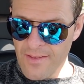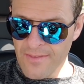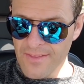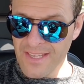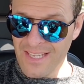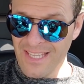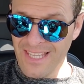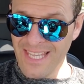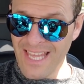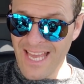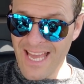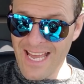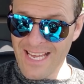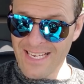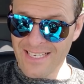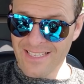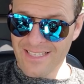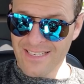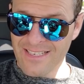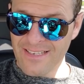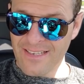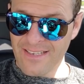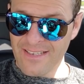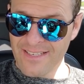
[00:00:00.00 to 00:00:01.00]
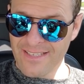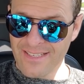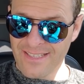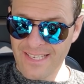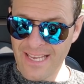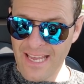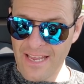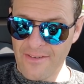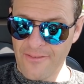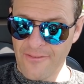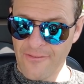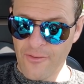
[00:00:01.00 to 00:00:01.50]
The last
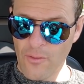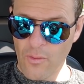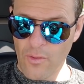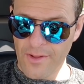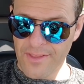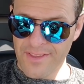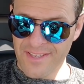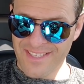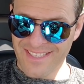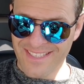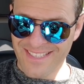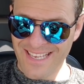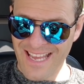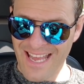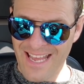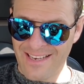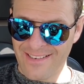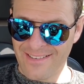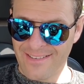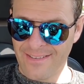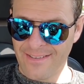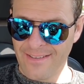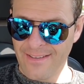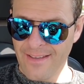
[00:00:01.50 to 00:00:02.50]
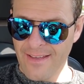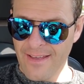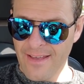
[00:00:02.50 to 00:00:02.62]
set, fourth set,